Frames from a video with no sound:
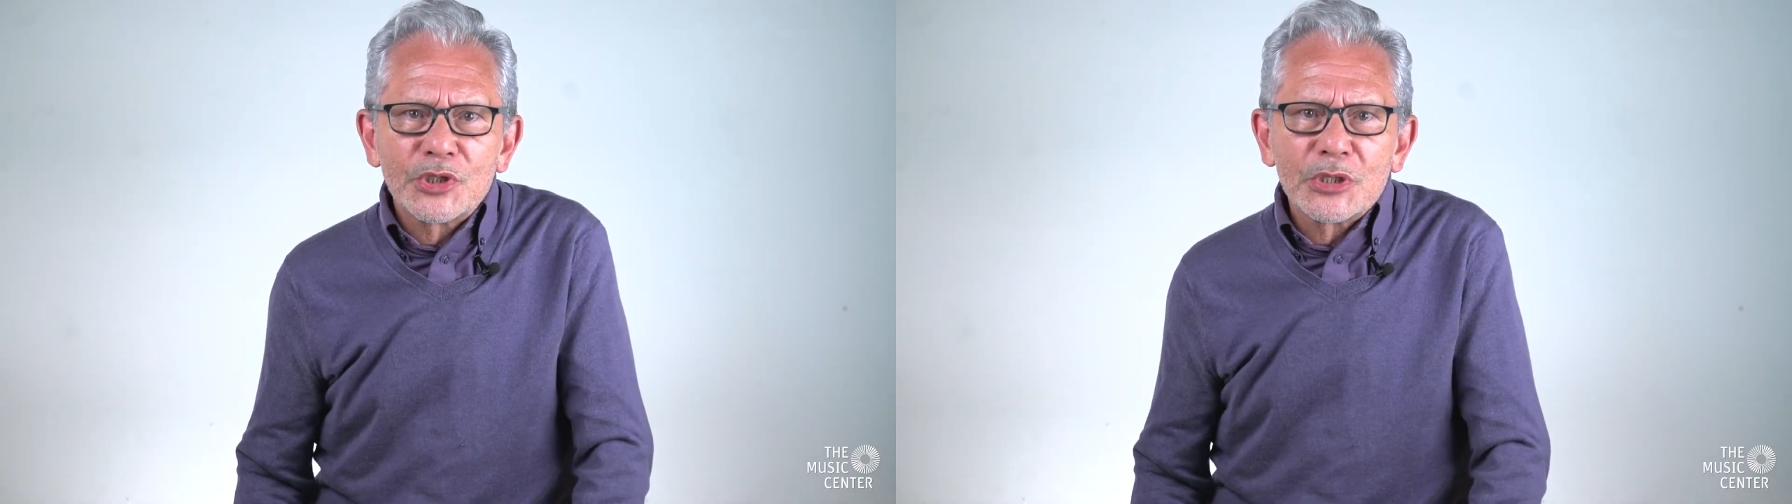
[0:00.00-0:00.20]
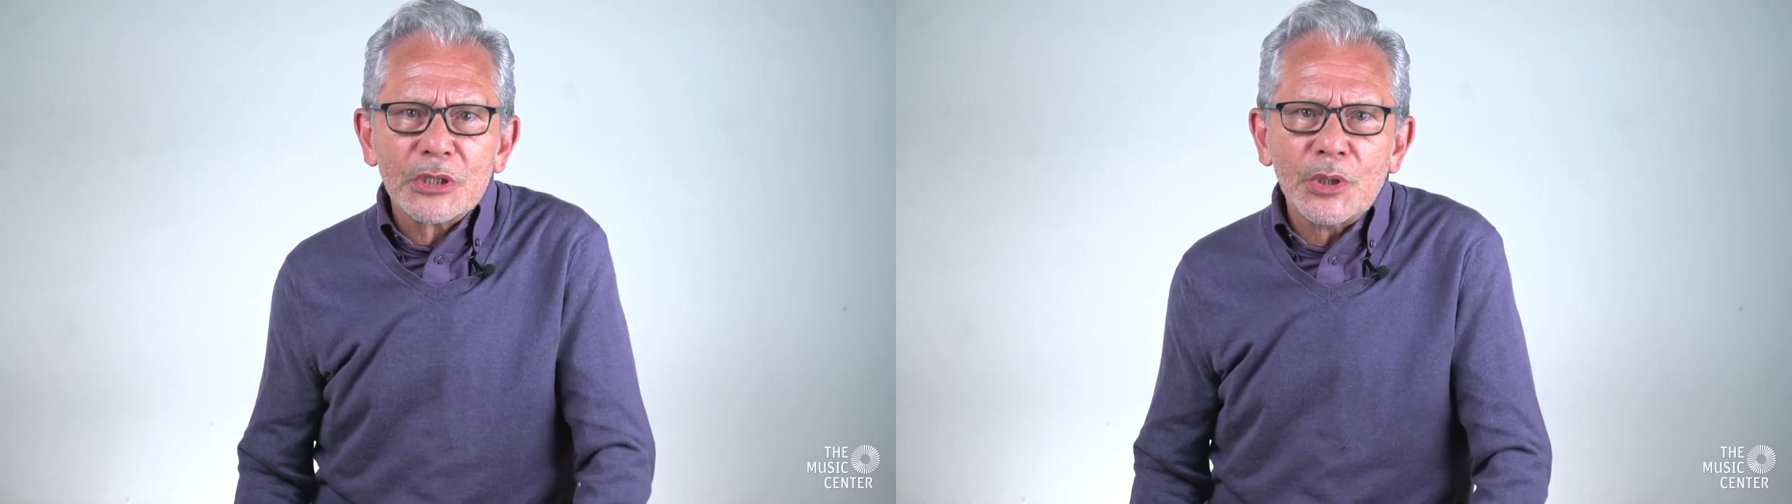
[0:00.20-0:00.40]

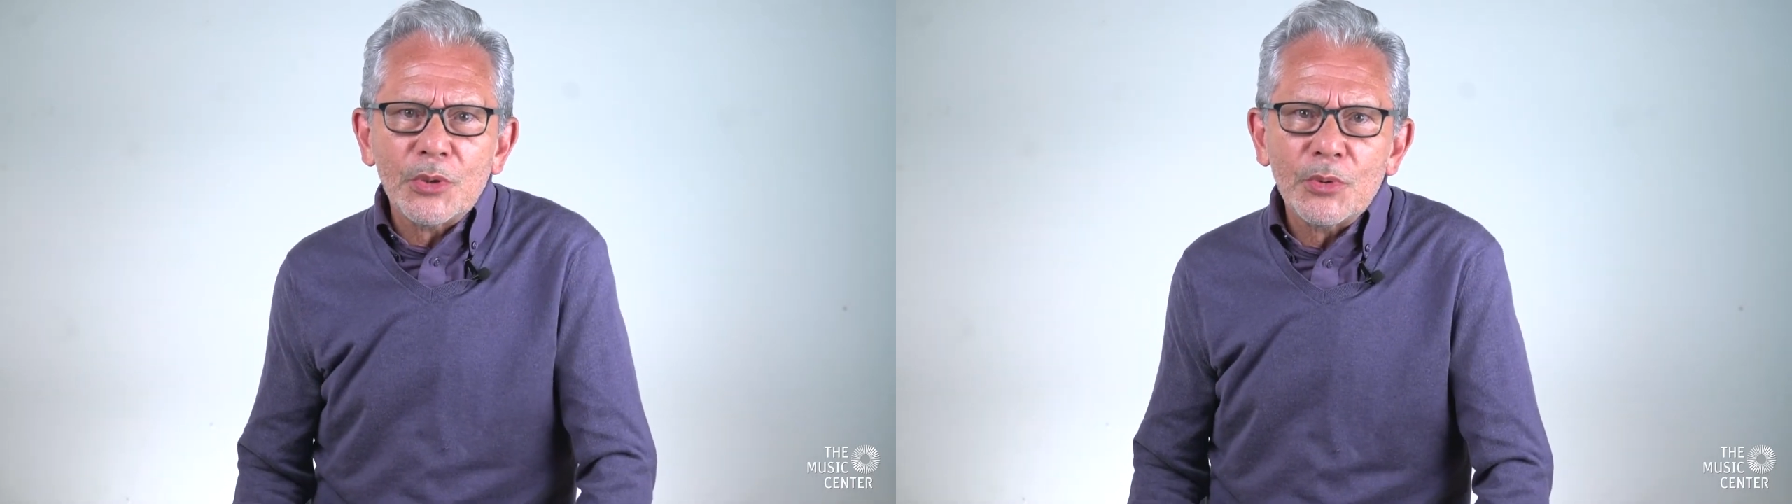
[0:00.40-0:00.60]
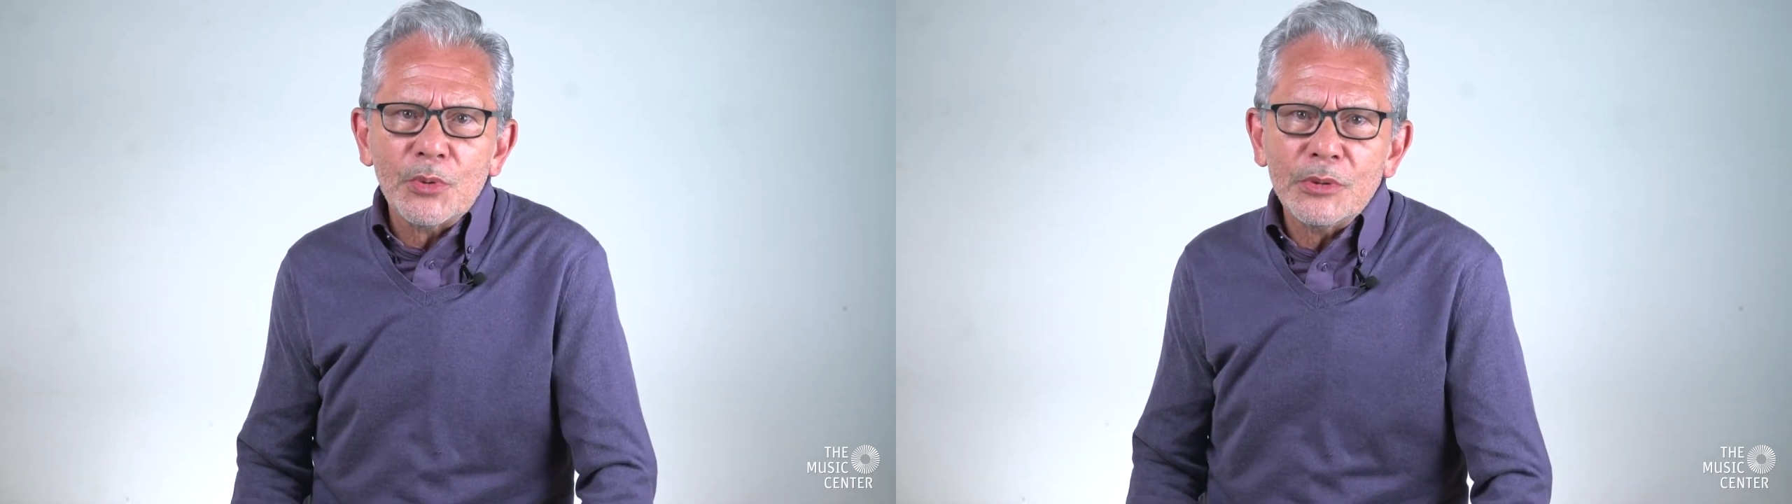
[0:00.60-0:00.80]

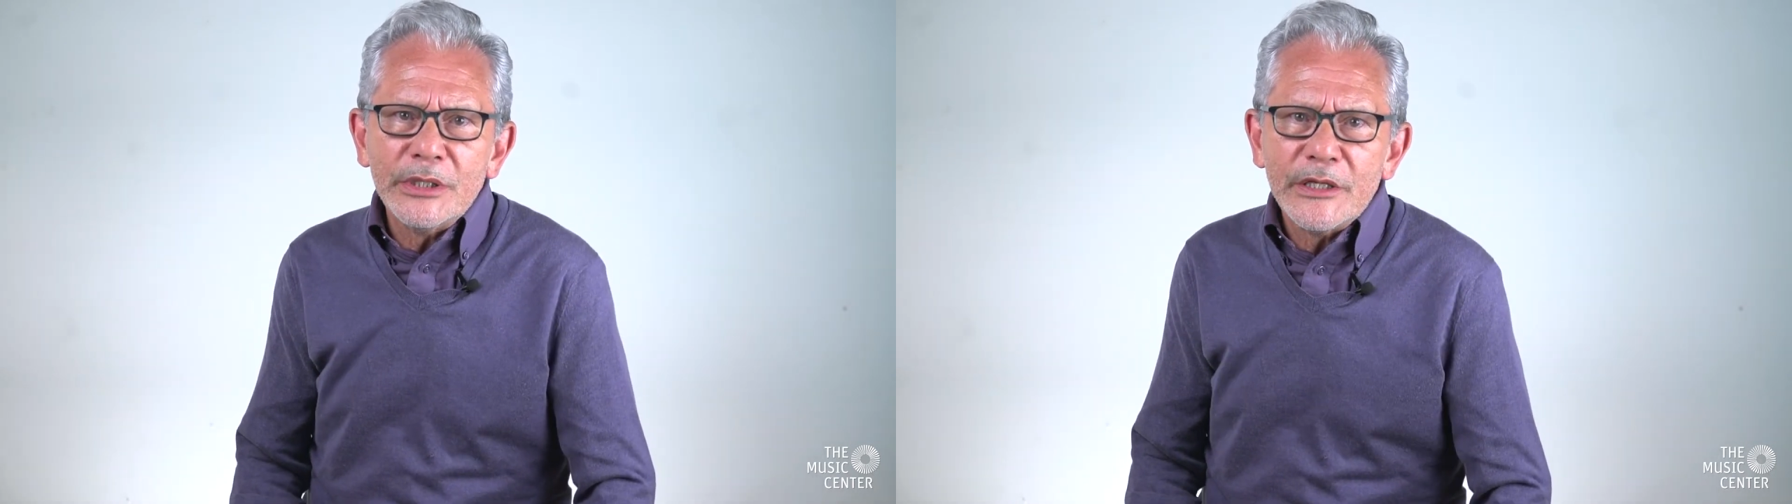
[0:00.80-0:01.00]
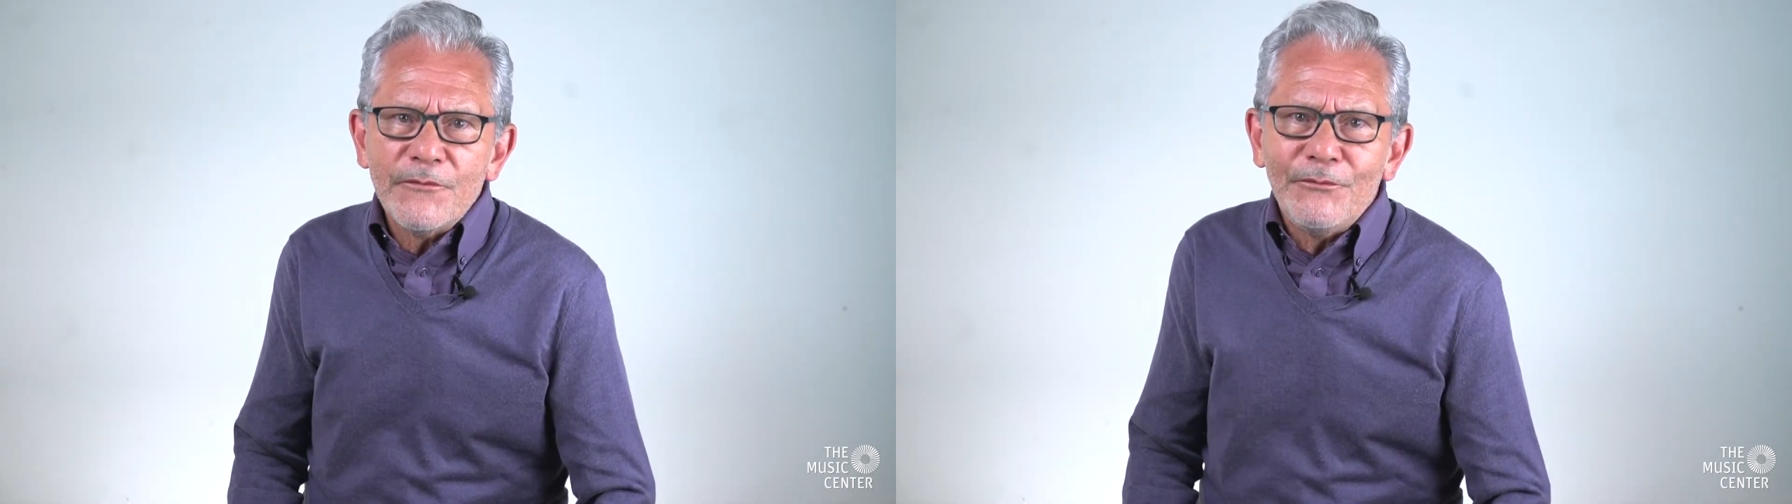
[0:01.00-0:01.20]

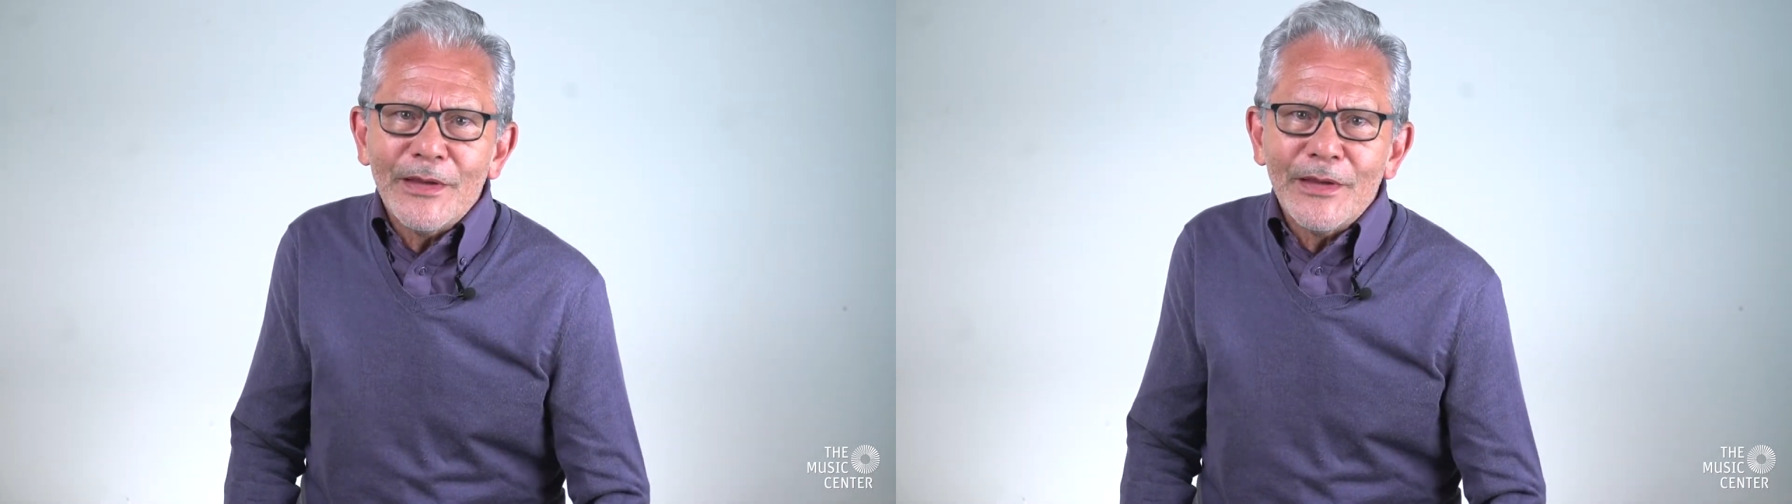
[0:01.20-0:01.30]
slowly,